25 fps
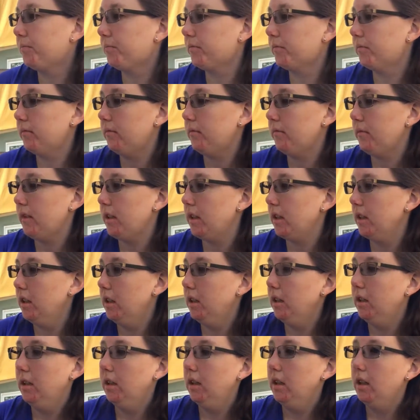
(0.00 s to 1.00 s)

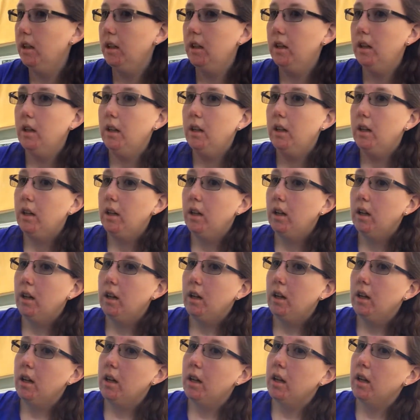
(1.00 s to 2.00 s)

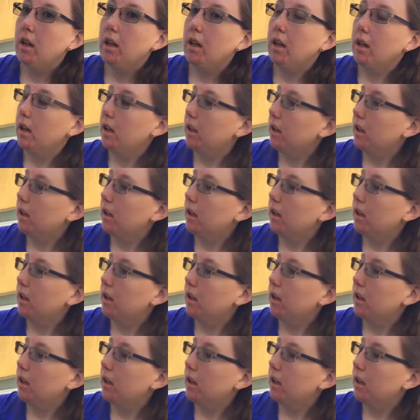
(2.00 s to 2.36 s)
Nobody speaks.